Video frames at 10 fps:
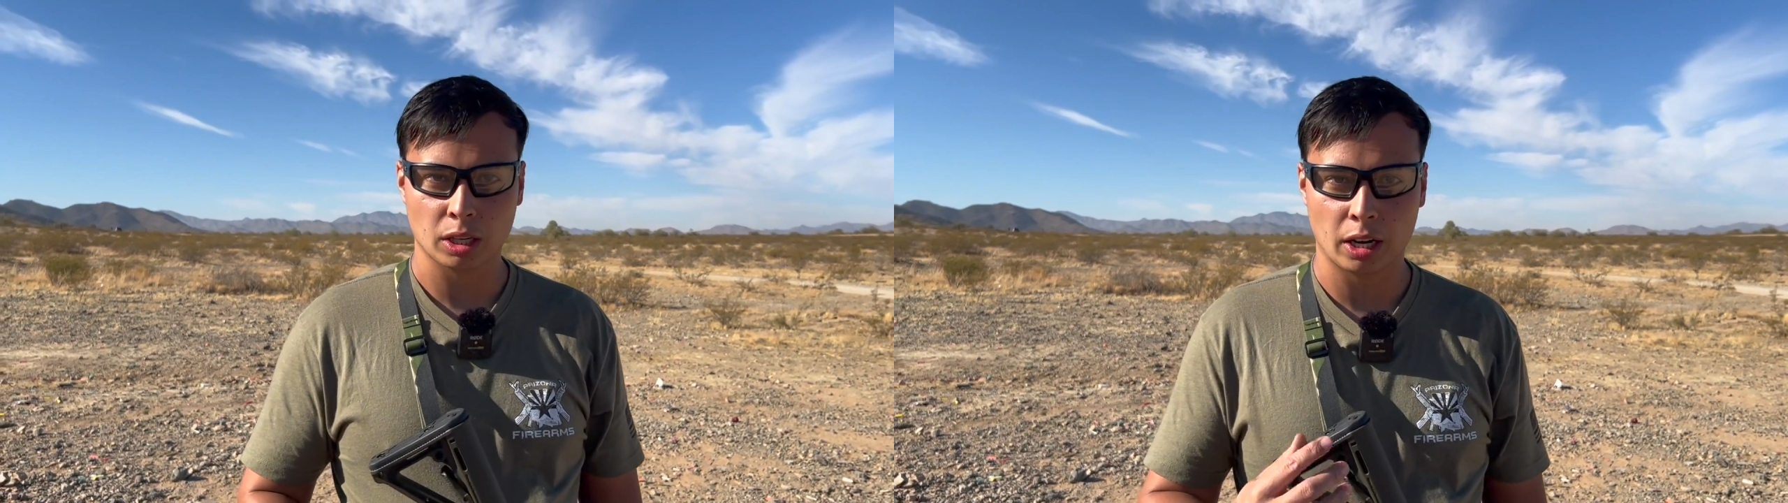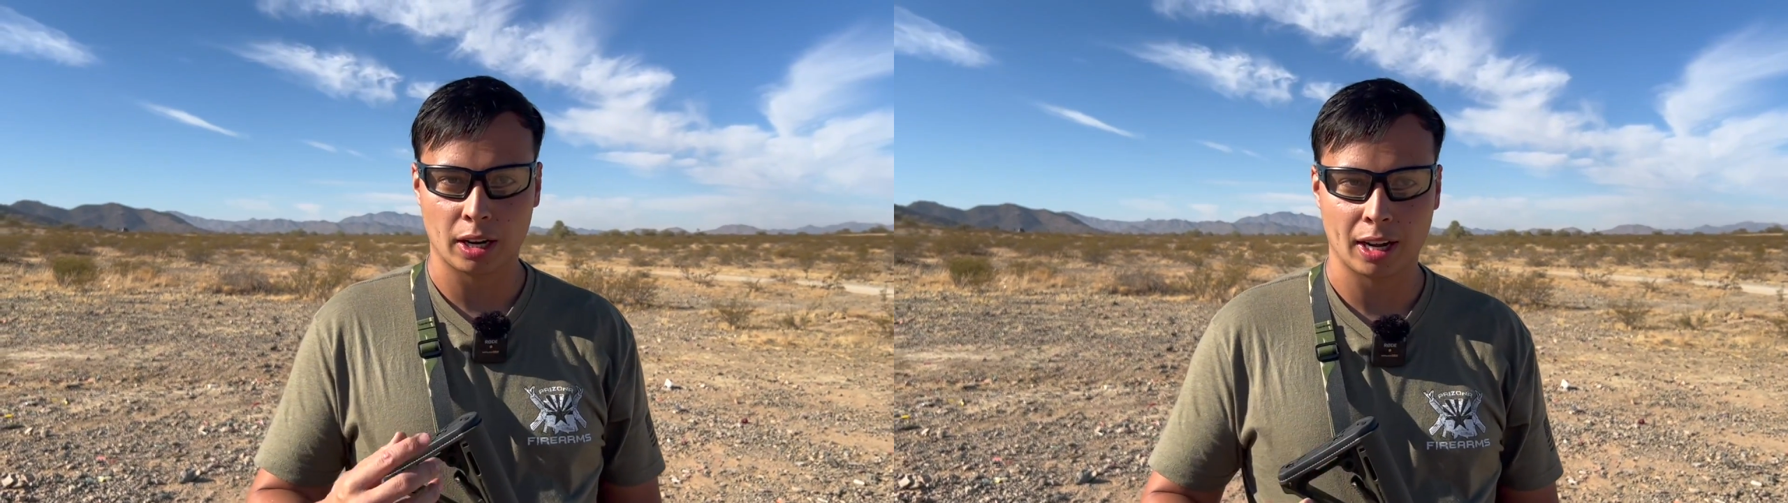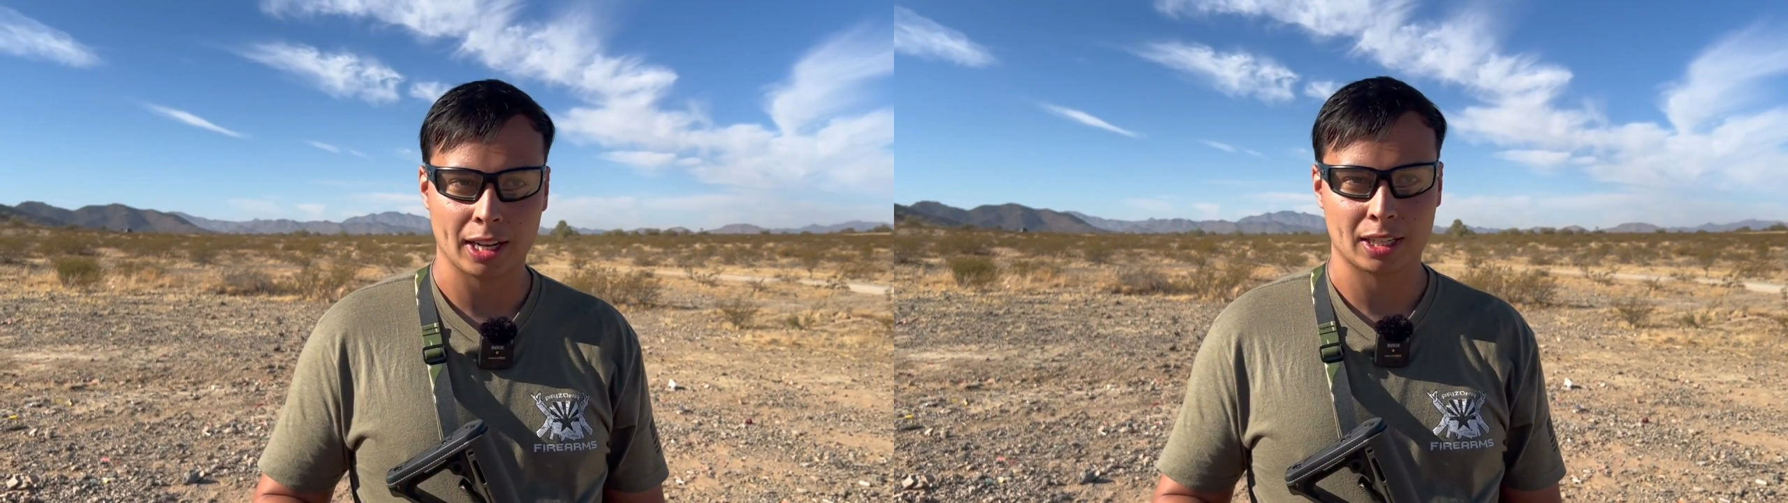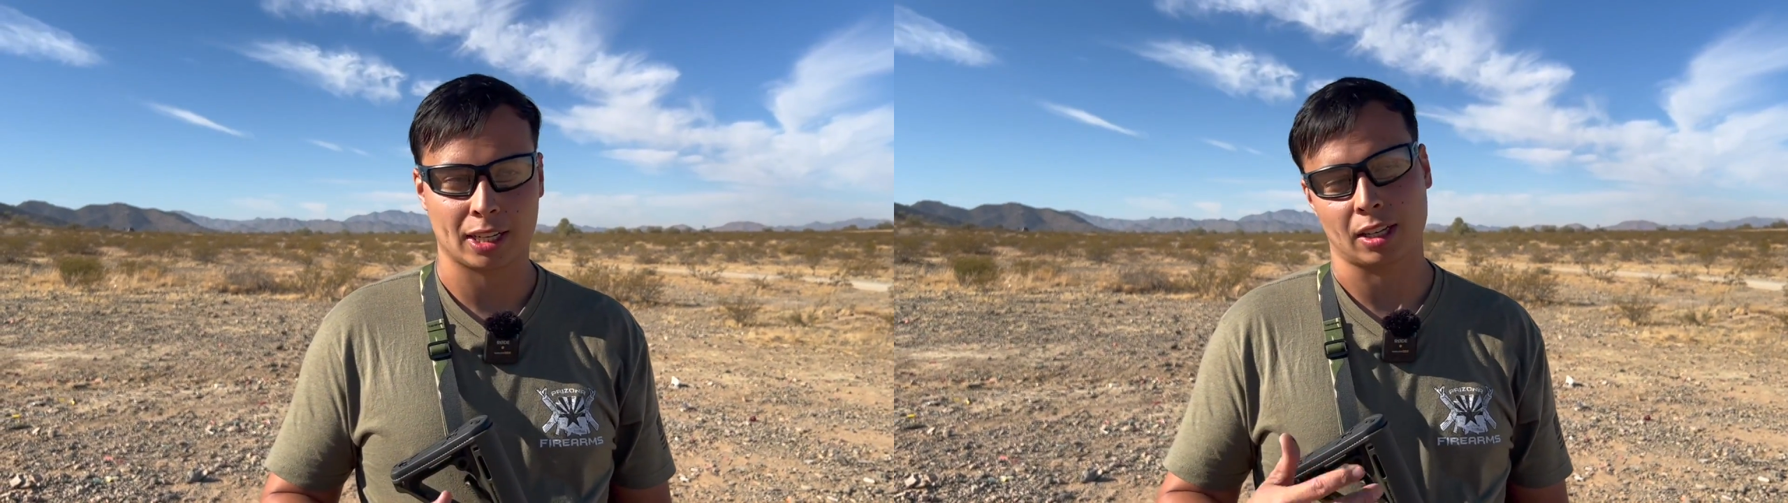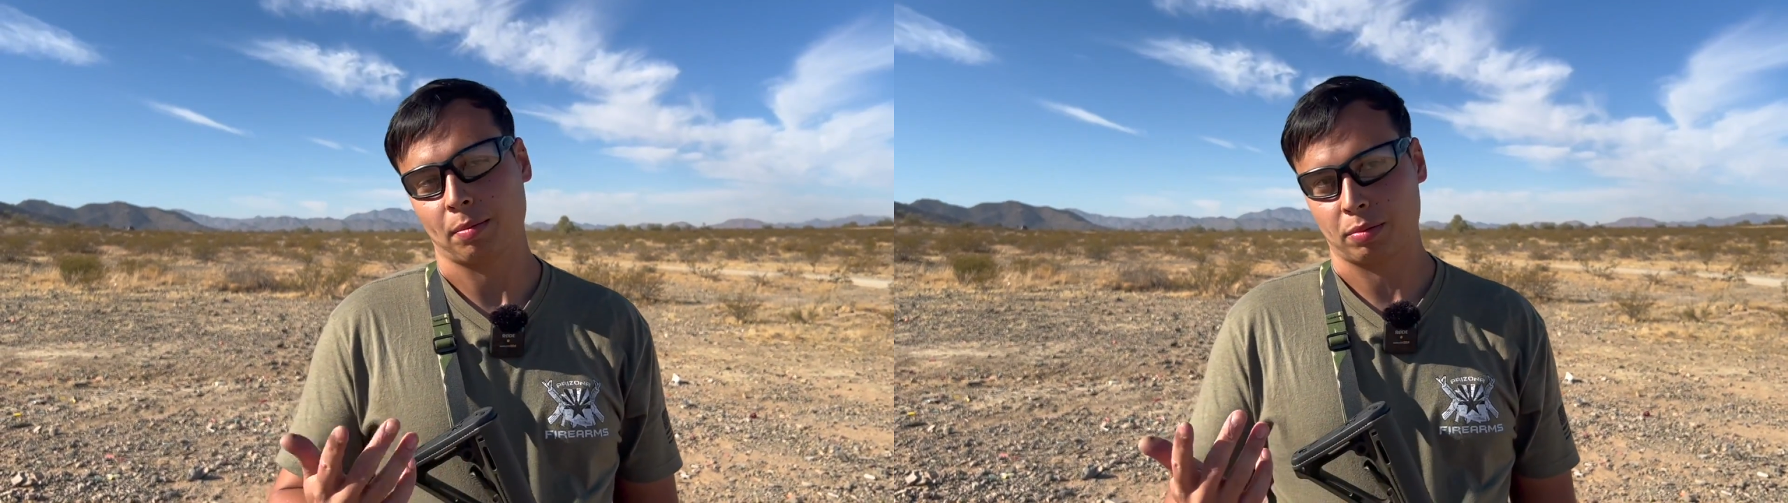under nods
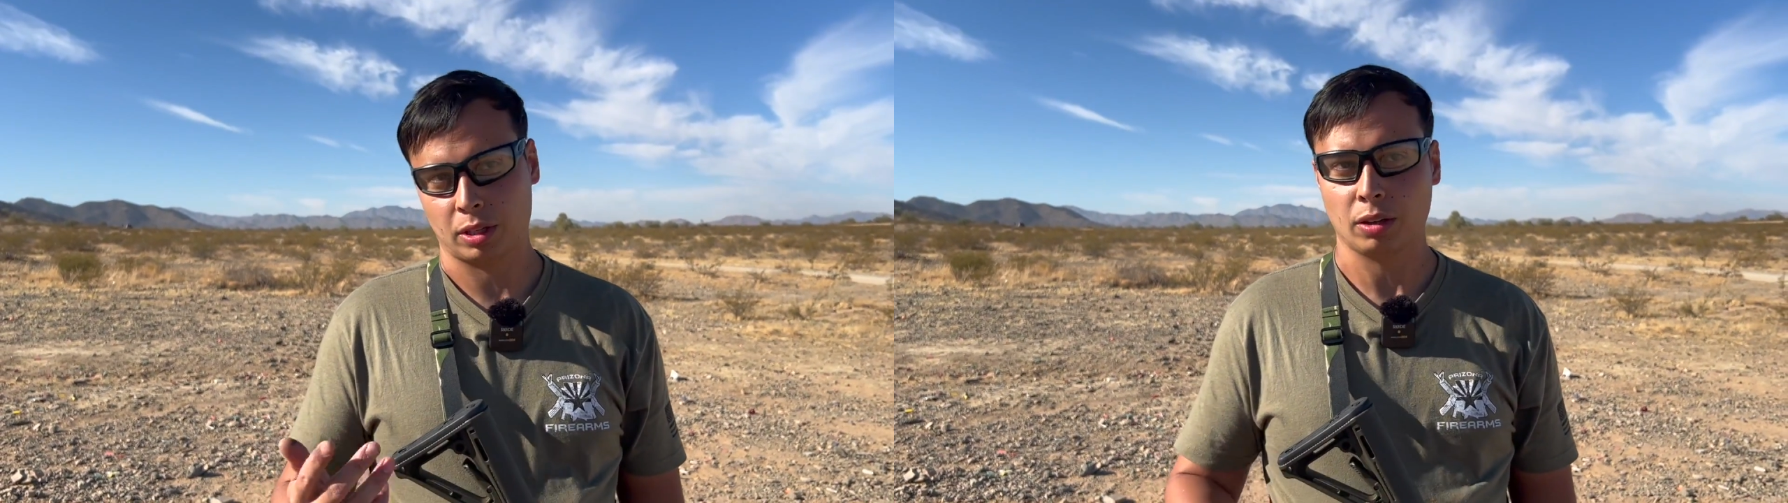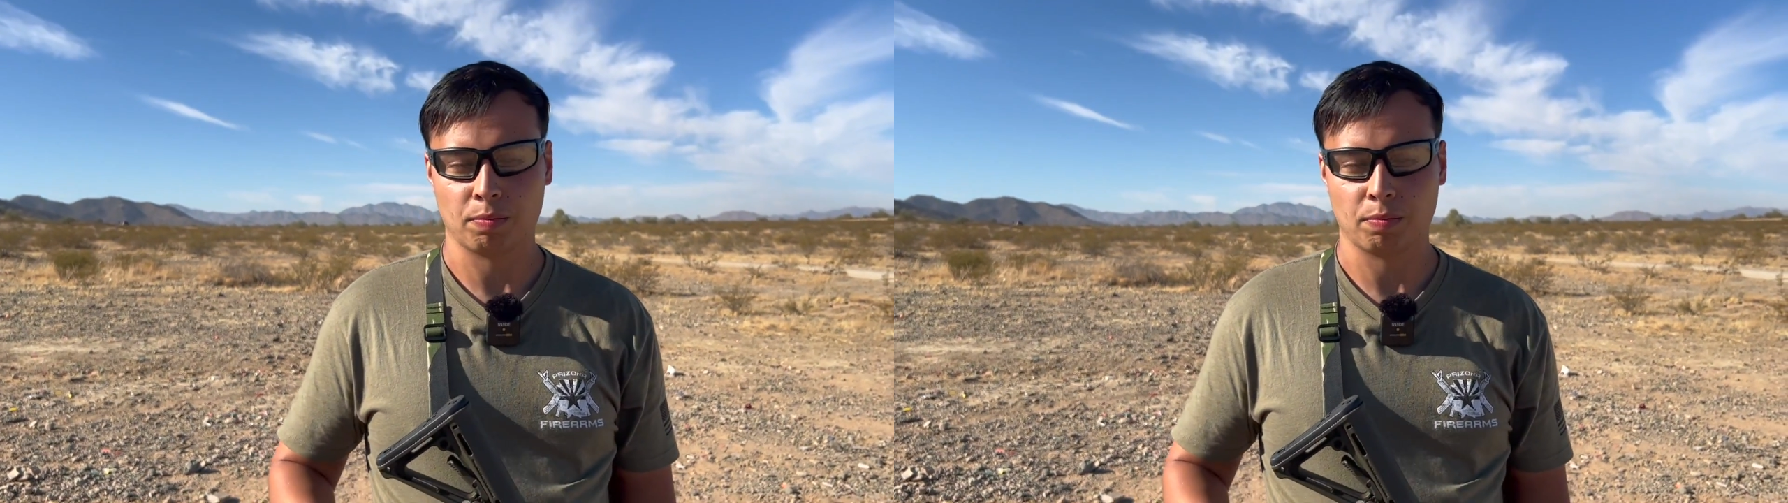because I'm still